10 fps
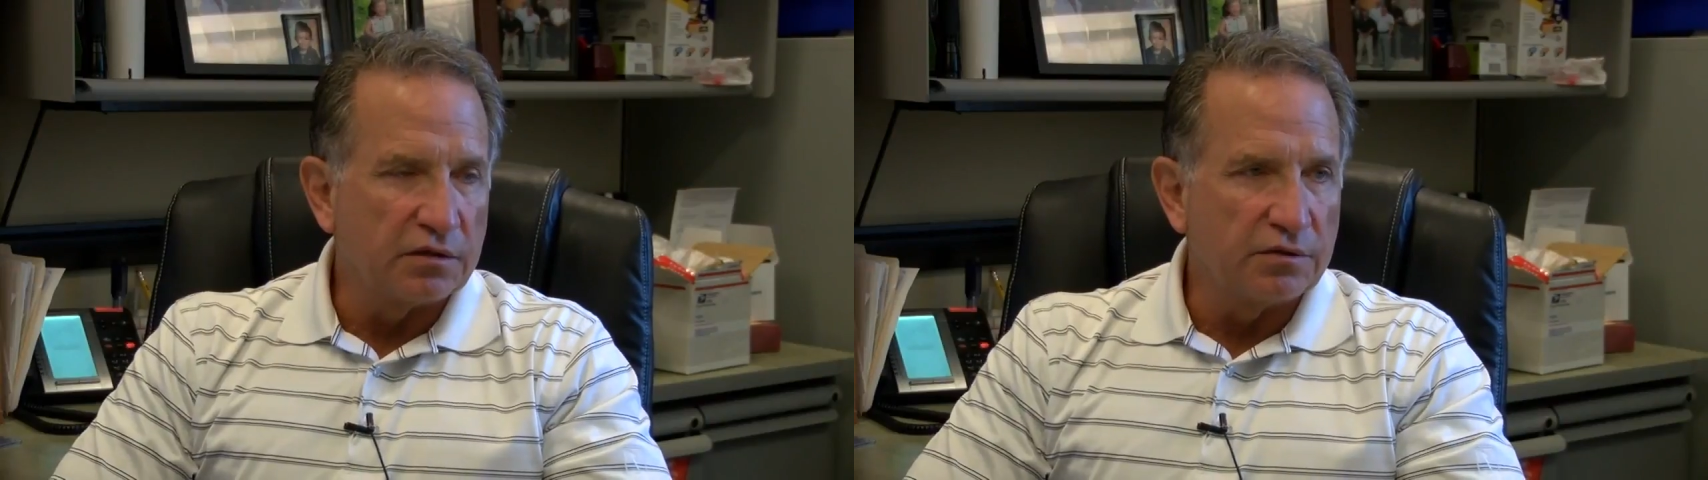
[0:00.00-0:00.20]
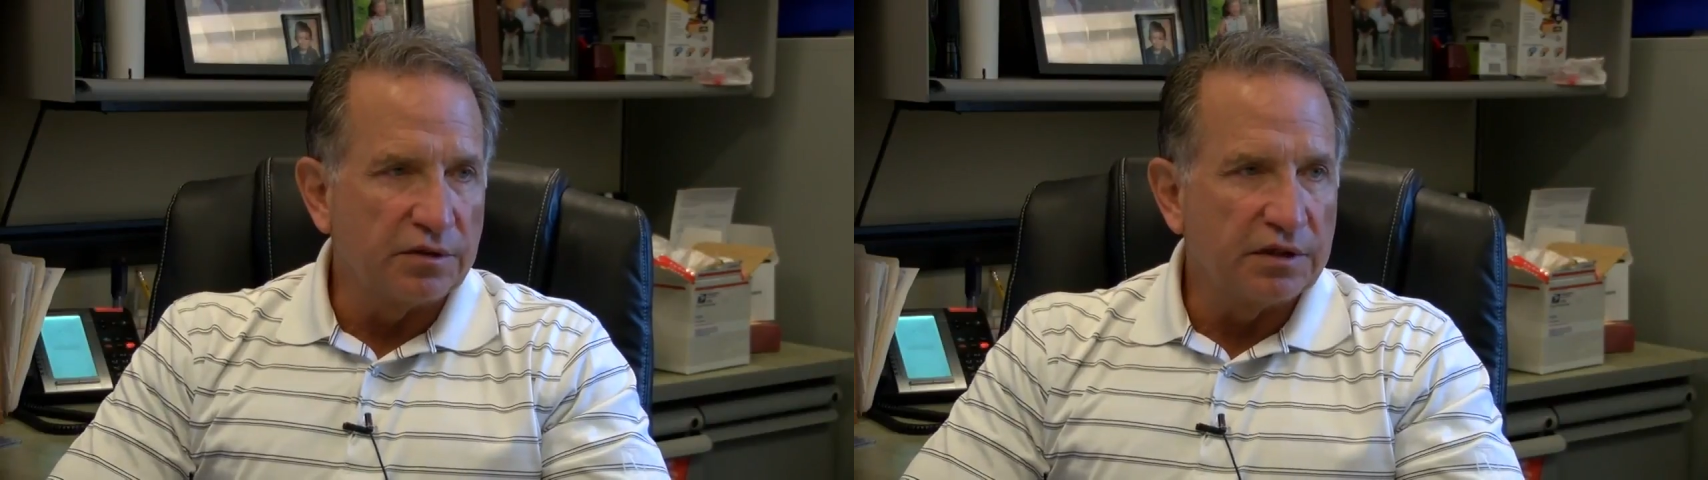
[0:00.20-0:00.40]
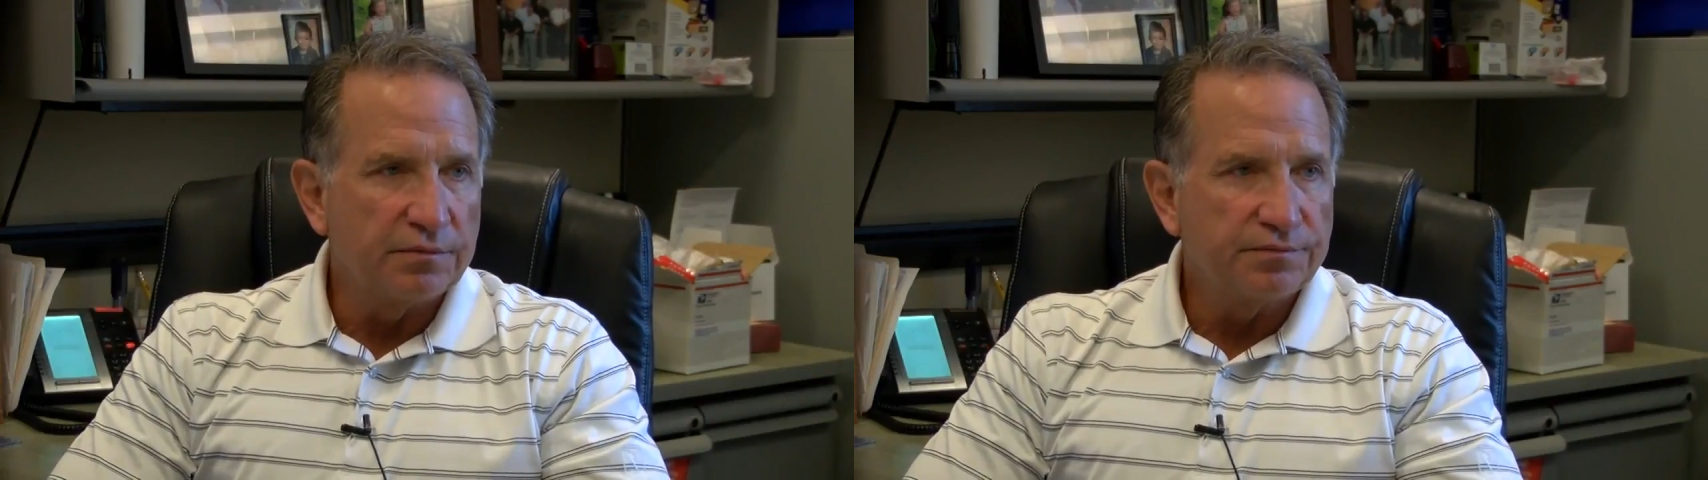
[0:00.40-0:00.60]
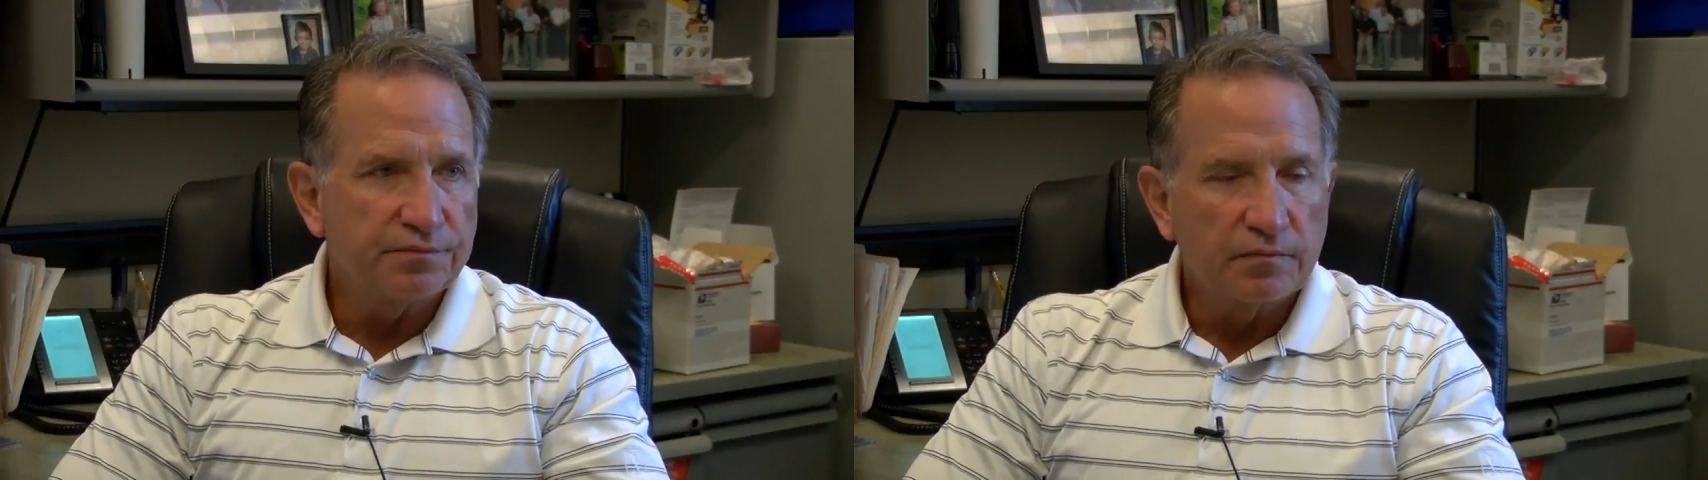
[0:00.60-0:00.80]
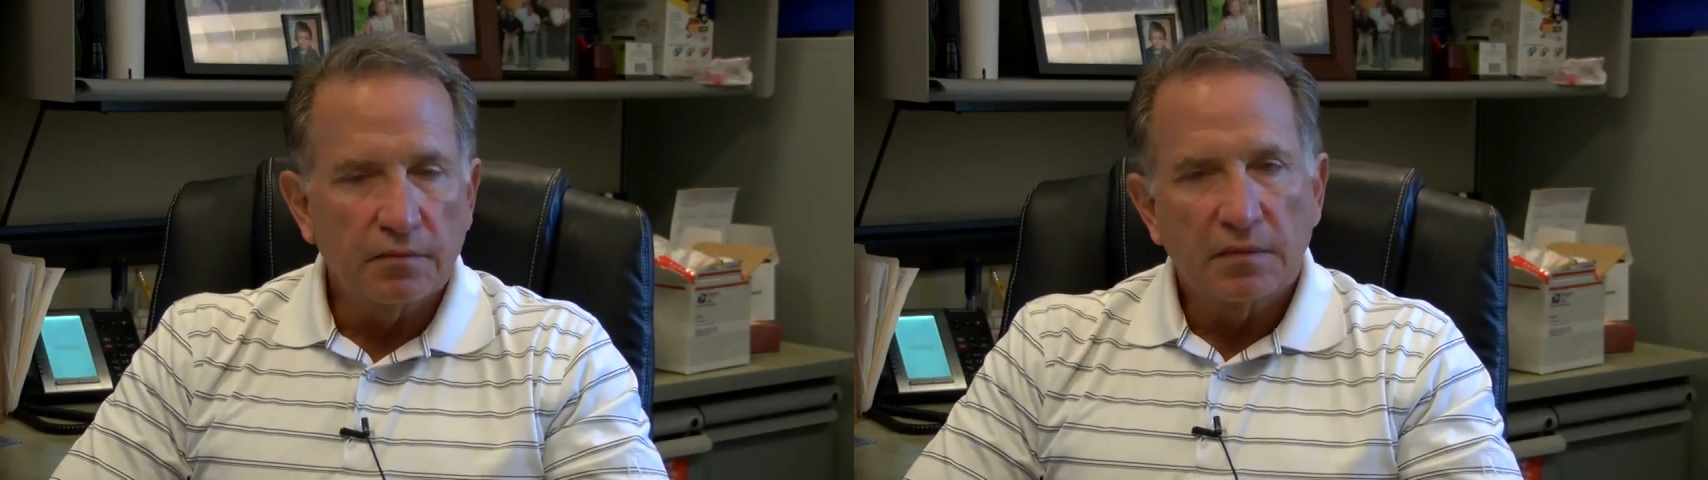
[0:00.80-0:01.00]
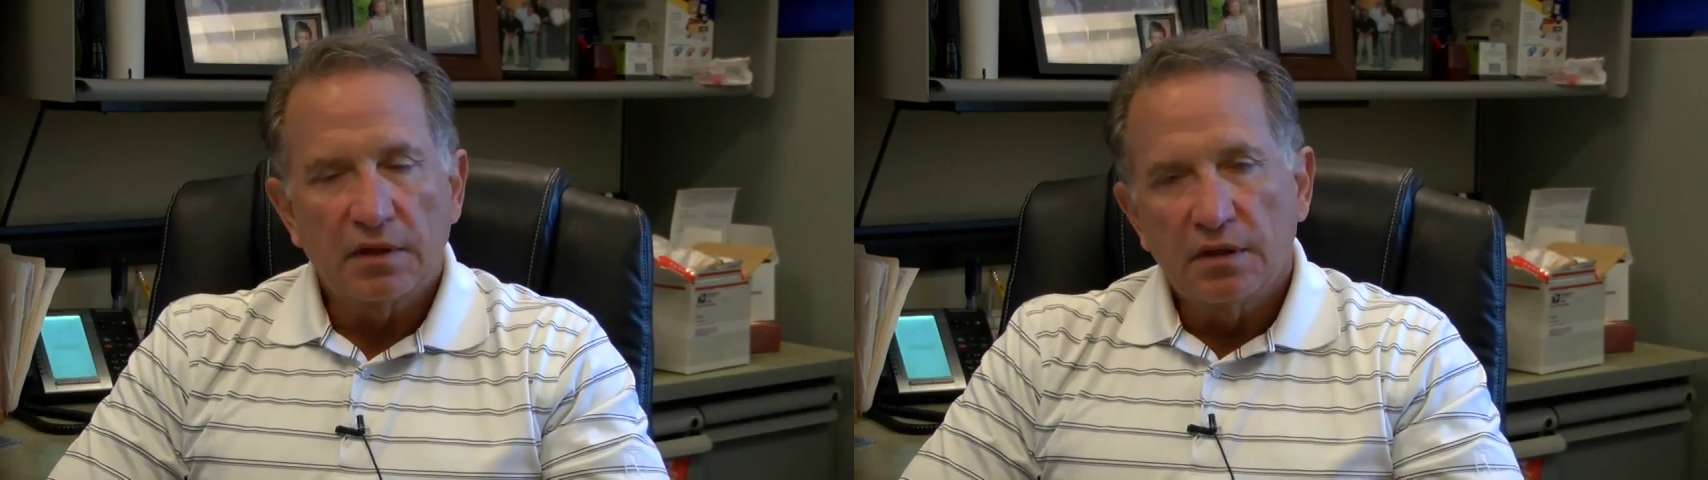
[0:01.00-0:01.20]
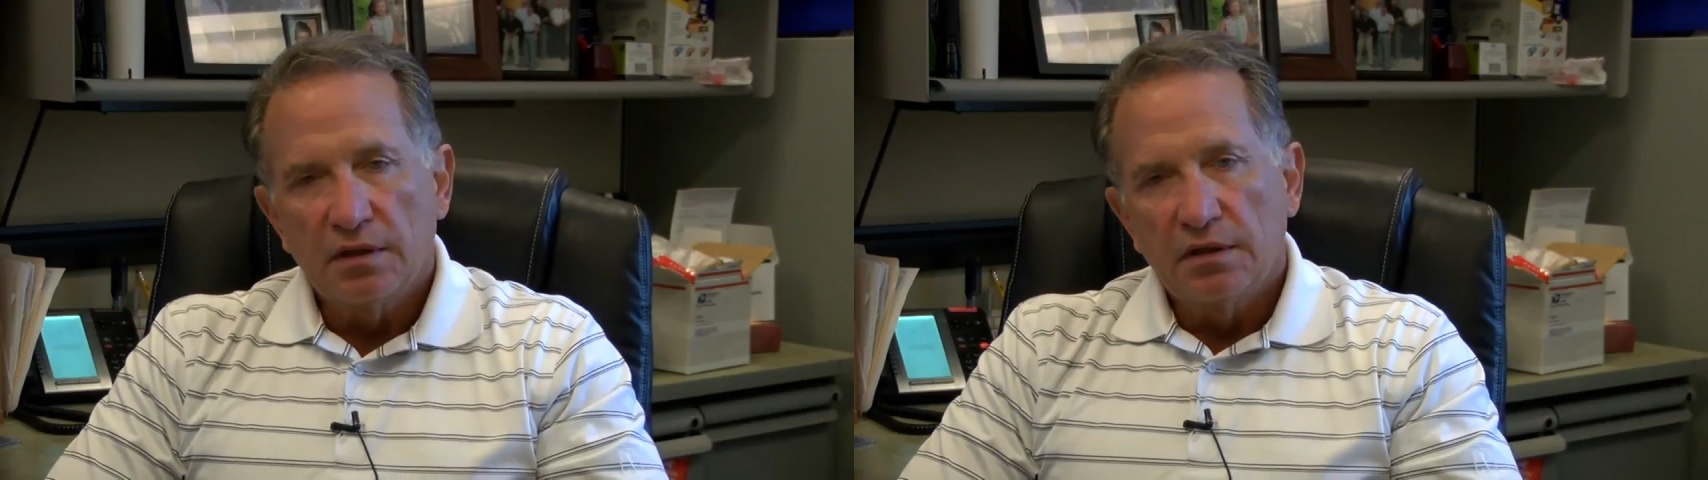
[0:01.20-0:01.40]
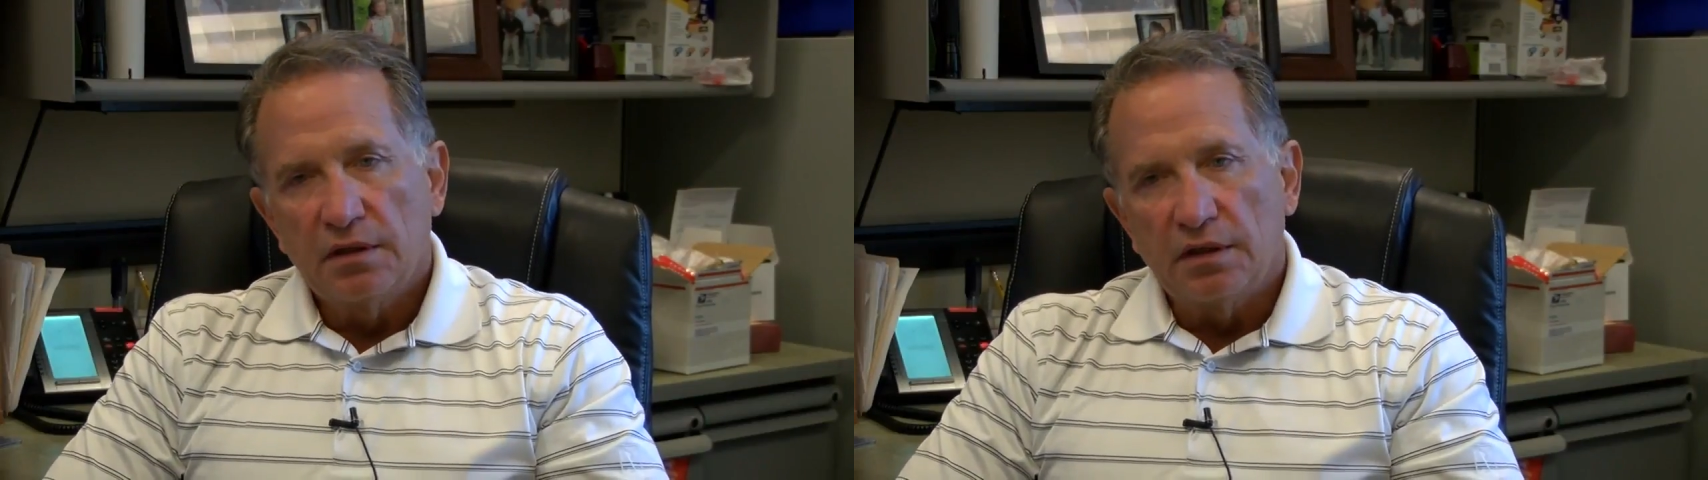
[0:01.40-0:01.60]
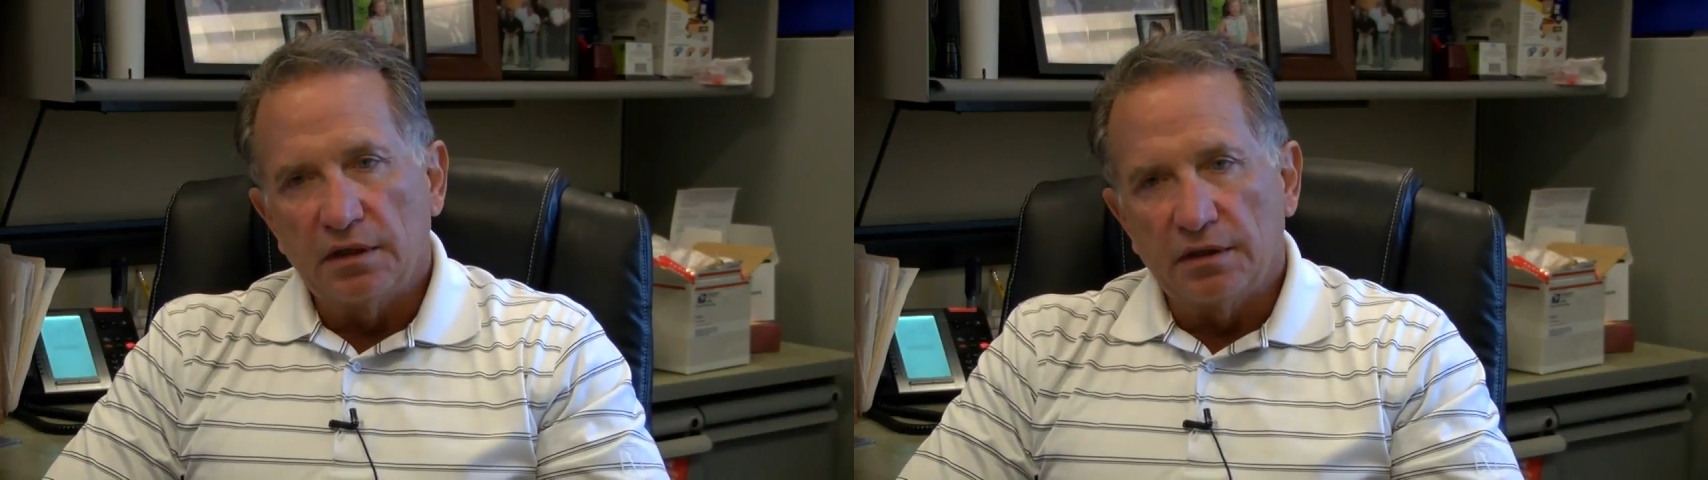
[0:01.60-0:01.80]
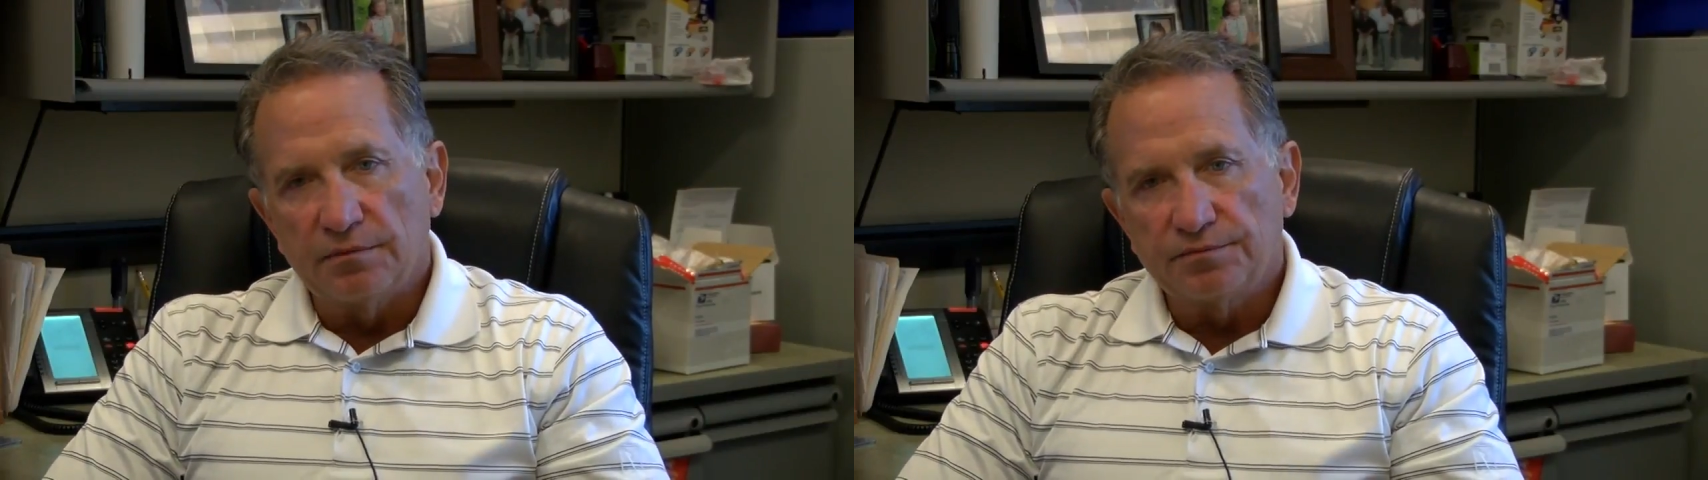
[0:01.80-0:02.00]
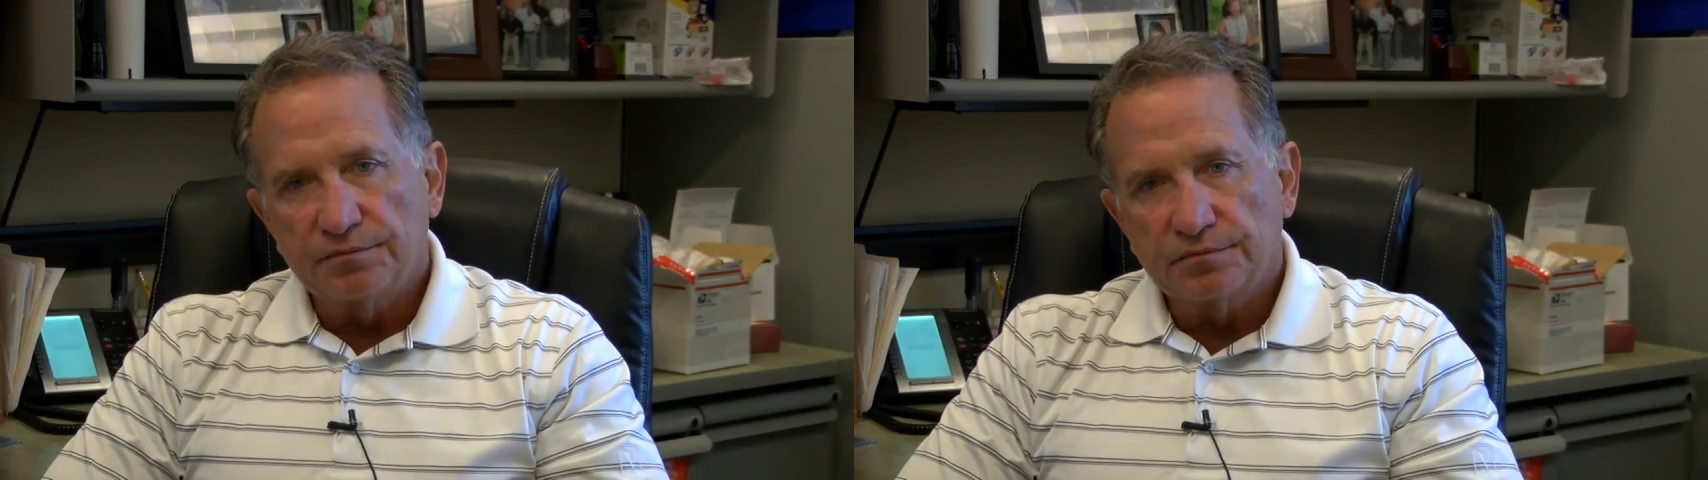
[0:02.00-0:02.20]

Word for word: duty. Um,